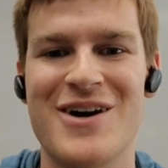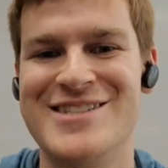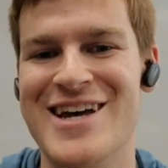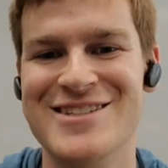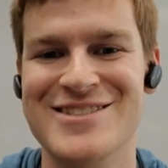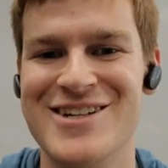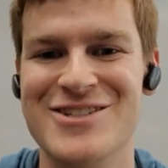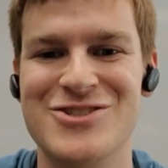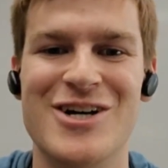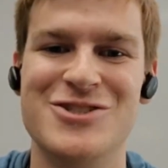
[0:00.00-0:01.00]
sentence
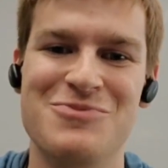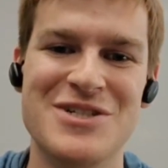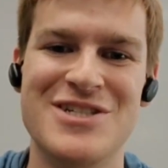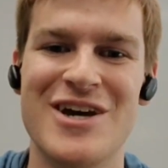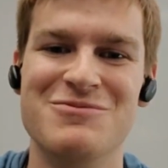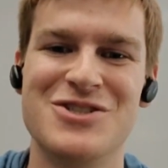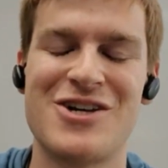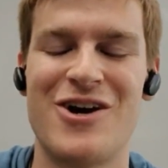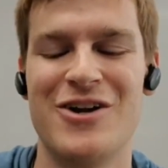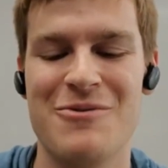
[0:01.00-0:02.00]
on ChatGPT. I'm
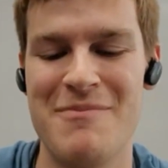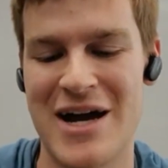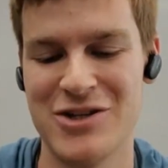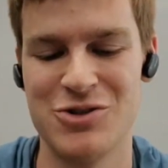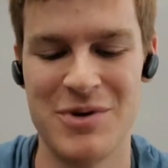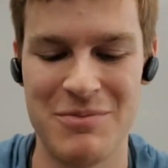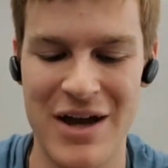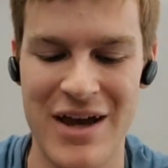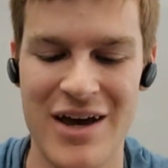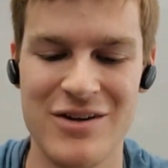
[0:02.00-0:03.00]
just trying to match them in
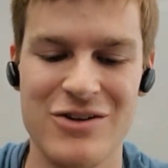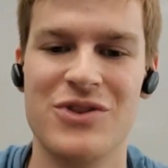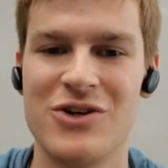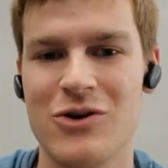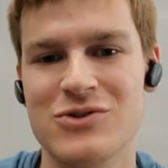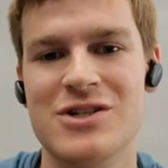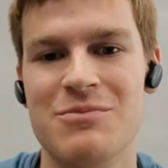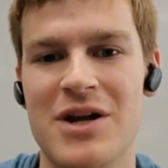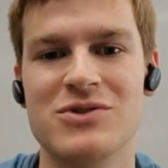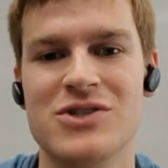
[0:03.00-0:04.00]
my head with the code
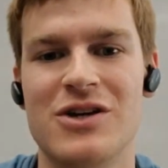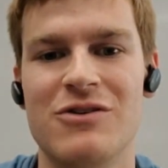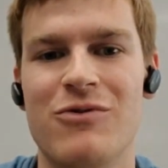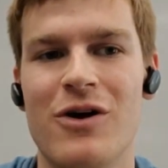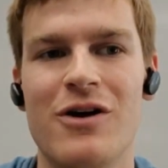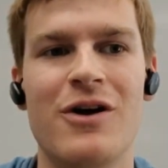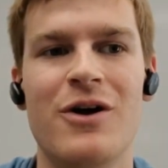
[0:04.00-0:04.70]
snippet I was looking for.